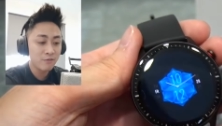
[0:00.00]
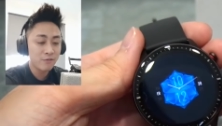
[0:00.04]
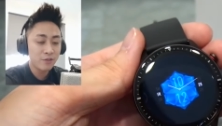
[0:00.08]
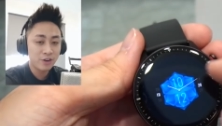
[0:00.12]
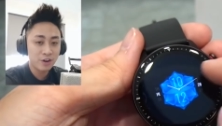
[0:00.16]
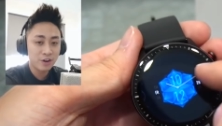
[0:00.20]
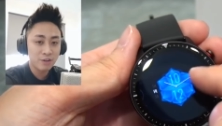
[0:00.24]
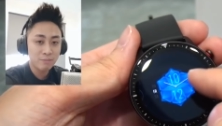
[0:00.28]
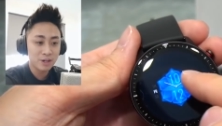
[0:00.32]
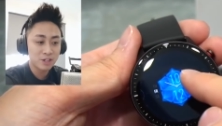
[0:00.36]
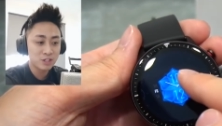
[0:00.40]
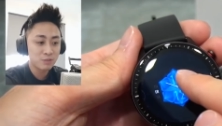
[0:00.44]

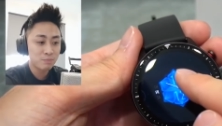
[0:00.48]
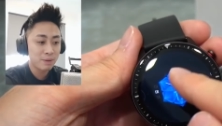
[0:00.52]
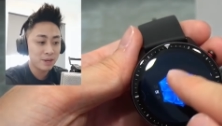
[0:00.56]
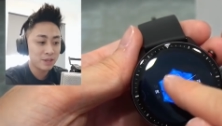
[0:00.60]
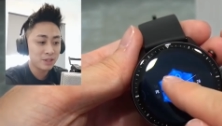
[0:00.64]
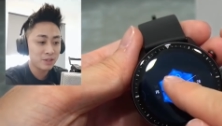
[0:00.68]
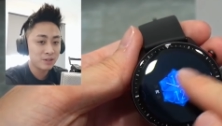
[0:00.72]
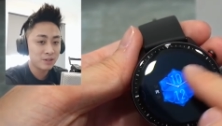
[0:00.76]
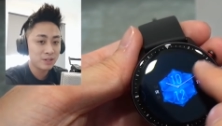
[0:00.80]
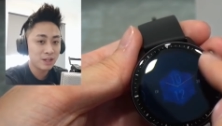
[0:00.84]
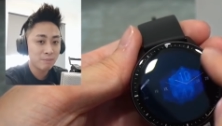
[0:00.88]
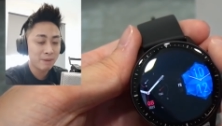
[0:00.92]
much
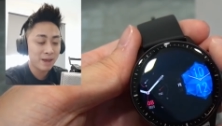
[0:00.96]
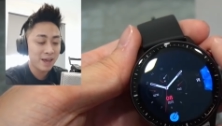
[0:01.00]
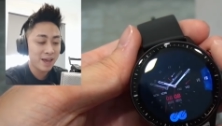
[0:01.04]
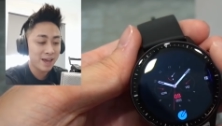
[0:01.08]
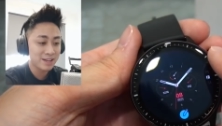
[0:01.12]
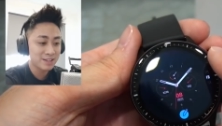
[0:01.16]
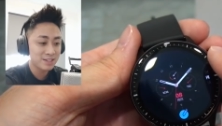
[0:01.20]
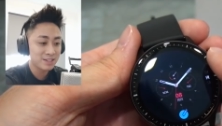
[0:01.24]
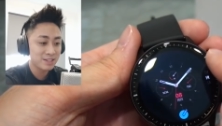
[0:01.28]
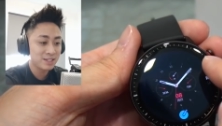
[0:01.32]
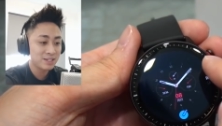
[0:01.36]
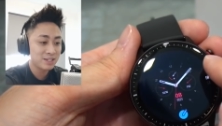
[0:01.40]
better than my
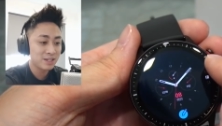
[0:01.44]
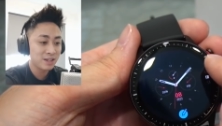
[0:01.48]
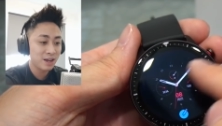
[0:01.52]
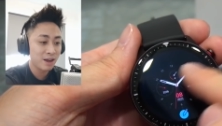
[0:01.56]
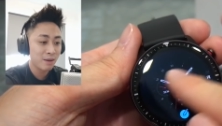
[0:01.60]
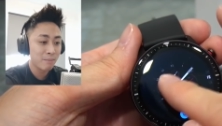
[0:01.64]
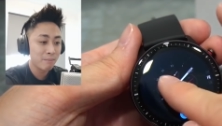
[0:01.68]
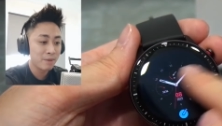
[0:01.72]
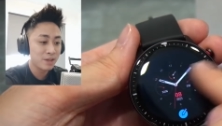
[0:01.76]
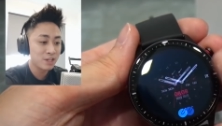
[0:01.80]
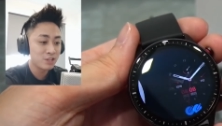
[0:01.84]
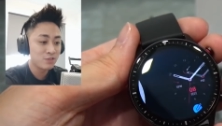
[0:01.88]
existing
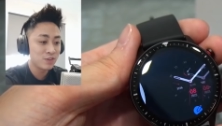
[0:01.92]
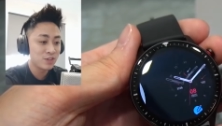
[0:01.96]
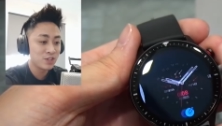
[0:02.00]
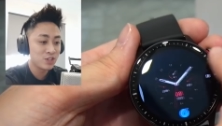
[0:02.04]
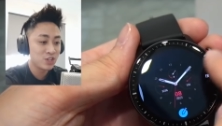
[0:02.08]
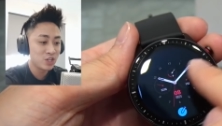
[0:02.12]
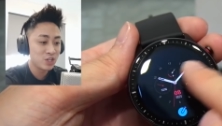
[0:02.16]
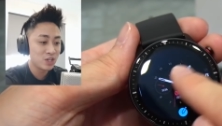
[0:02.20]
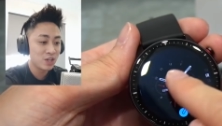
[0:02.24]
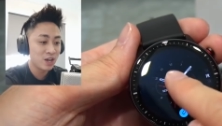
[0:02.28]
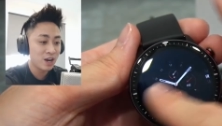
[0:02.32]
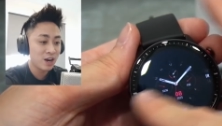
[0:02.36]
Amazfit
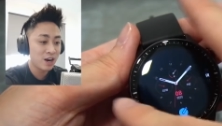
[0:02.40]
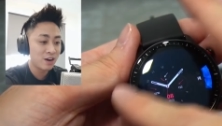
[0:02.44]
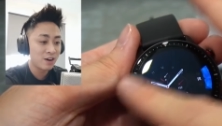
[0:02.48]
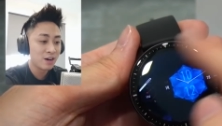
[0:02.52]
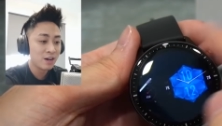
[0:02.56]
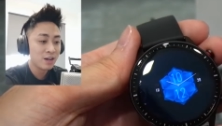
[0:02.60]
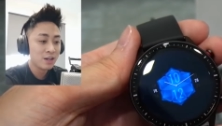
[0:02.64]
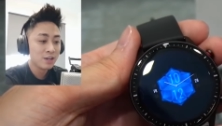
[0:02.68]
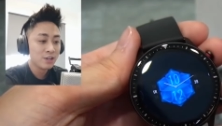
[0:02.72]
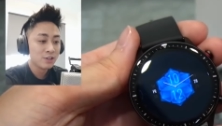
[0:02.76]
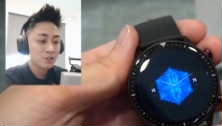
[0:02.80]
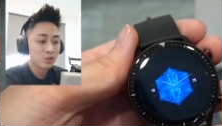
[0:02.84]
GTR.
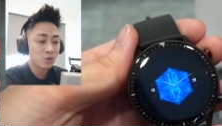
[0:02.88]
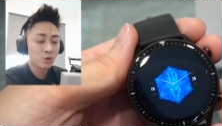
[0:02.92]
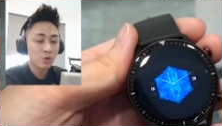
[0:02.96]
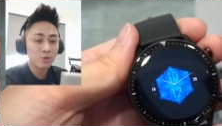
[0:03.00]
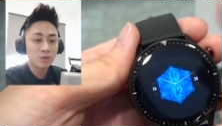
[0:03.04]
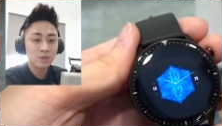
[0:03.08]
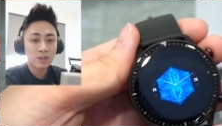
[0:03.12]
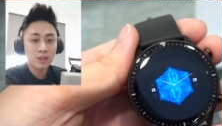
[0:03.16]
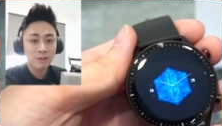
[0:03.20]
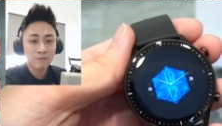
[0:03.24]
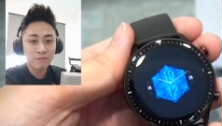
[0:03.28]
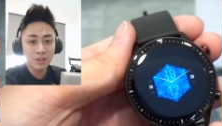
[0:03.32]
So
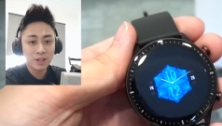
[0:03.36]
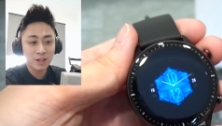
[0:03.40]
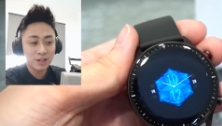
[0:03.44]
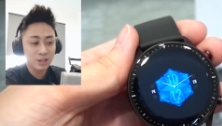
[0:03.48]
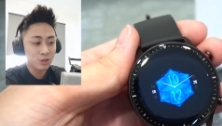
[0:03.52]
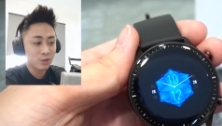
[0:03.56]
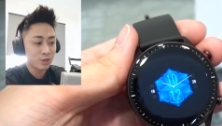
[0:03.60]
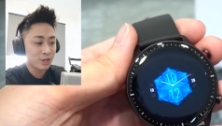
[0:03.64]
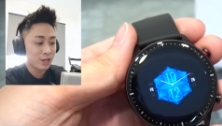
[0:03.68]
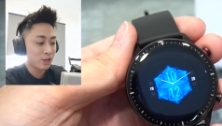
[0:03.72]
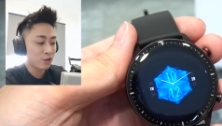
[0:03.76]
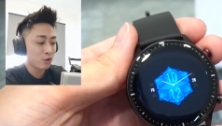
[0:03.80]
definitely
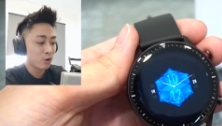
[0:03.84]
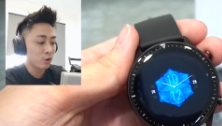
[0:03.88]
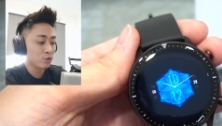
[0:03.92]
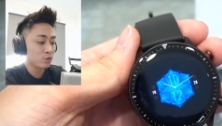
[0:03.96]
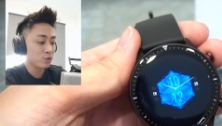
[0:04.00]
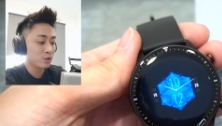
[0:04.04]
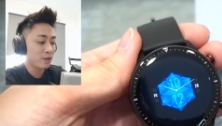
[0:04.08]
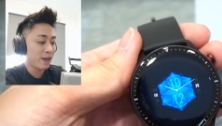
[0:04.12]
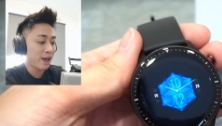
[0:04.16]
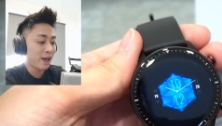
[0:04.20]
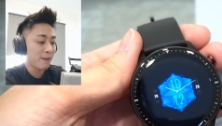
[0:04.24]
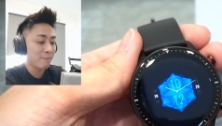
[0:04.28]
you can go to
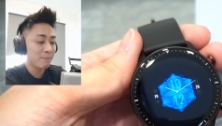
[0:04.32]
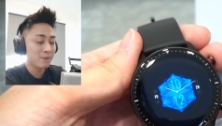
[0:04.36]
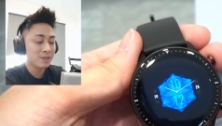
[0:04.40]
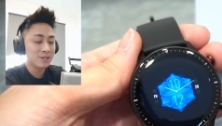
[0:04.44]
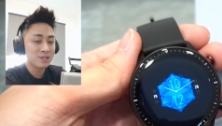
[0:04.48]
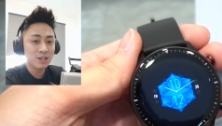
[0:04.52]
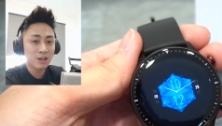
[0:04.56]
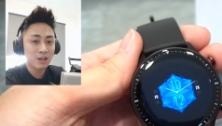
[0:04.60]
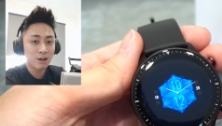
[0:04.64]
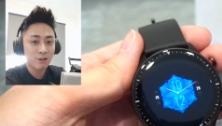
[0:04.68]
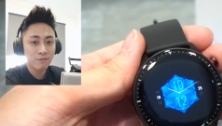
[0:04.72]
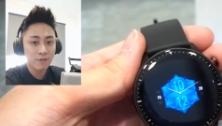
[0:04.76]
the app
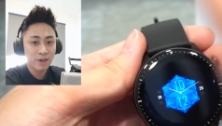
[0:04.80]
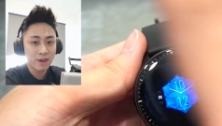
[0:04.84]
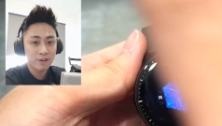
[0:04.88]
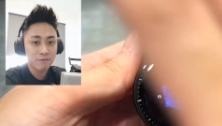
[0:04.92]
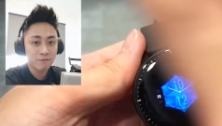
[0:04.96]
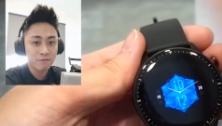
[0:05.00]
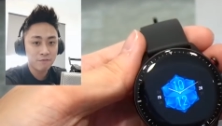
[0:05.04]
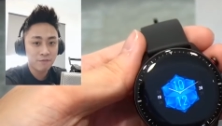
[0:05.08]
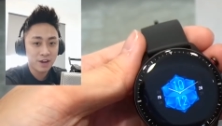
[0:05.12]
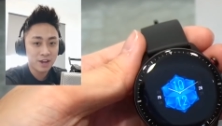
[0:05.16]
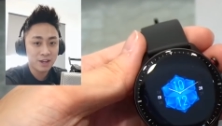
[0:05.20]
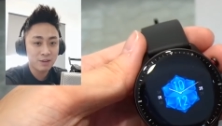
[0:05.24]
itself and
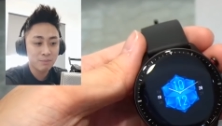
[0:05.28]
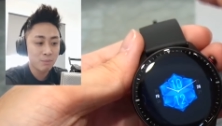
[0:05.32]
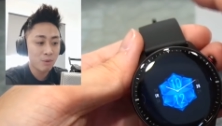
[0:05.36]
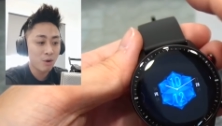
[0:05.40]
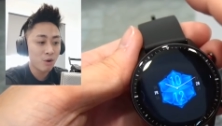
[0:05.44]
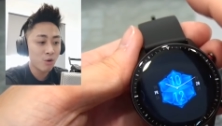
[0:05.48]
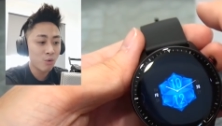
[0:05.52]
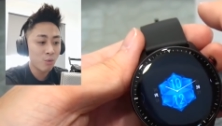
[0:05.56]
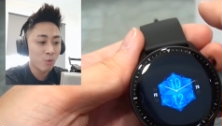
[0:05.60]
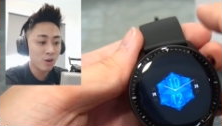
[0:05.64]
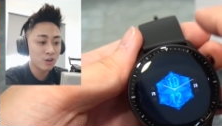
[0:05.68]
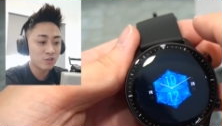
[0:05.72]
find
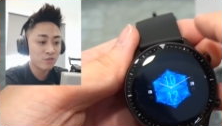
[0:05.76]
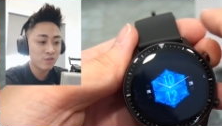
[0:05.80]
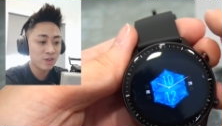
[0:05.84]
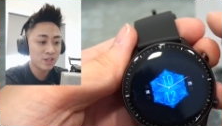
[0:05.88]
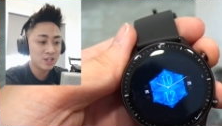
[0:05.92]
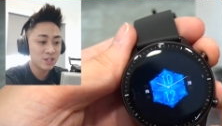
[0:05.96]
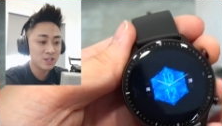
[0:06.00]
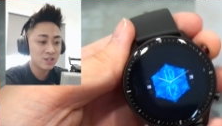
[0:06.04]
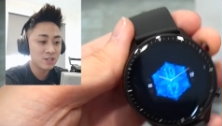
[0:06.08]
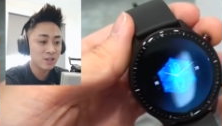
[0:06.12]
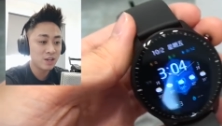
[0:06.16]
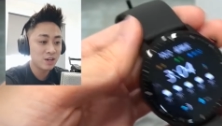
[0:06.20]
more watch
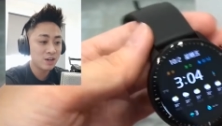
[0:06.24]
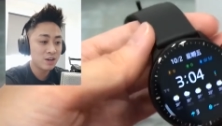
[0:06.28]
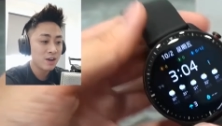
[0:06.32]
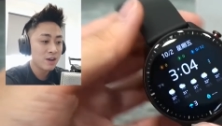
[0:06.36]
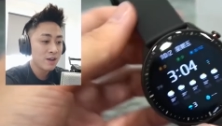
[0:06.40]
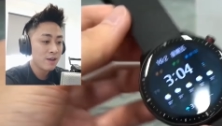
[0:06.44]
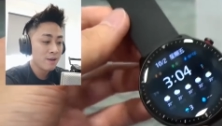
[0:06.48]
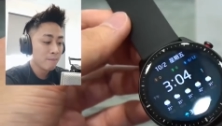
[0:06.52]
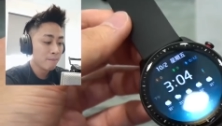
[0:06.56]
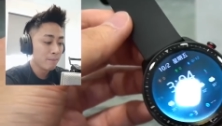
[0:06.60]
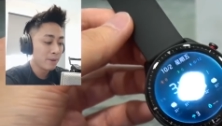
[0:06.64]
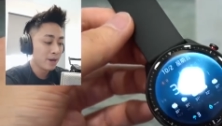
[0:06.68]
phases here.
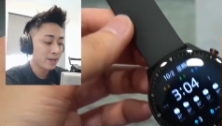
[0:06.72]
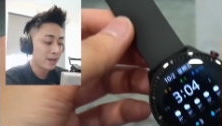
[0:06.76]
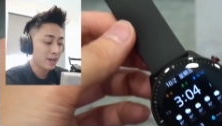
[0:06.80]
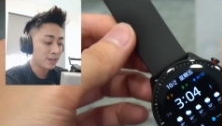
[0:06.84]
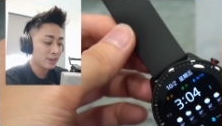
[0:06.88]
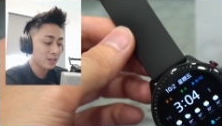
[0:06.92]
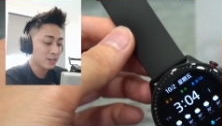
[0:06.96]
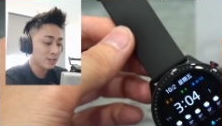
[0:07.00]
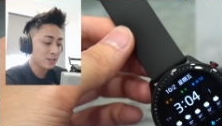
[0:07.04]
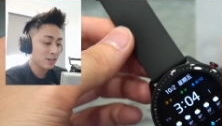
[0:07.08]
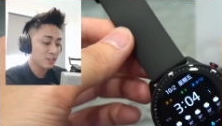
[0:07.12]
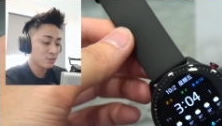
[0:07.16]
But I
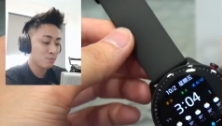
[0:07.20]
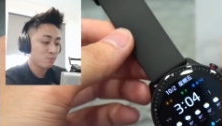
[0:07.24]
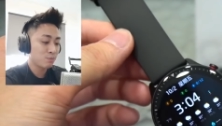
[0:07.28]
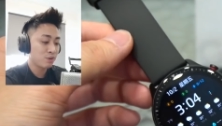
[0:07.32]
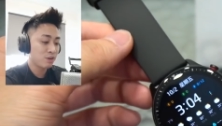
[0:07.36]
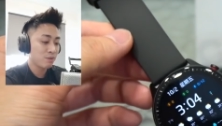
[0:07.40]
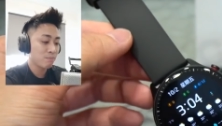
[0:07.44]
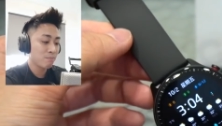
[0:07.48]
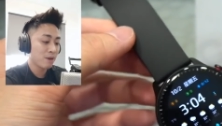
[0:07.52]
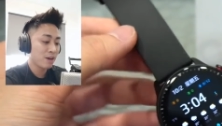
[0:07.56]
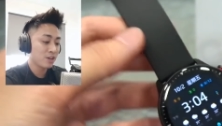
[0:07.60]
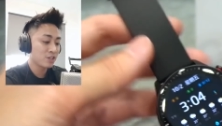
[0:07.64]
think that's pretty
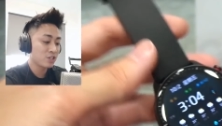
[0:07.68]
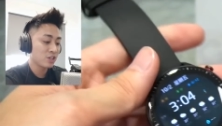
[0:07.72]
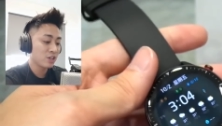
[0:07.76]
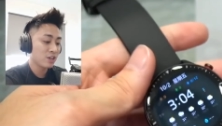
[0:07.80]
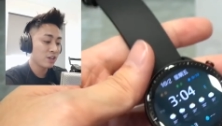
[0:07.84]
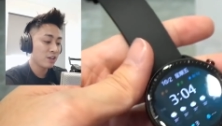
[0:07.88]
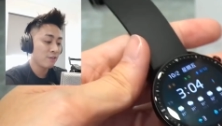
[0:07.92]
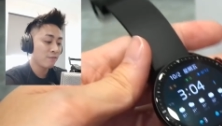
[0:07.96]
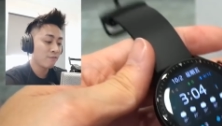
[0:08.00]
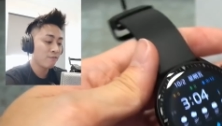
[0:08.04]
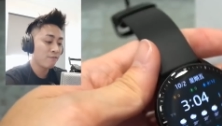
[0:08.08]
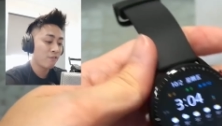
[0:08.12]
much
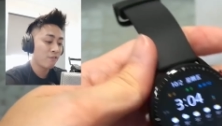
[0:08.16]
it for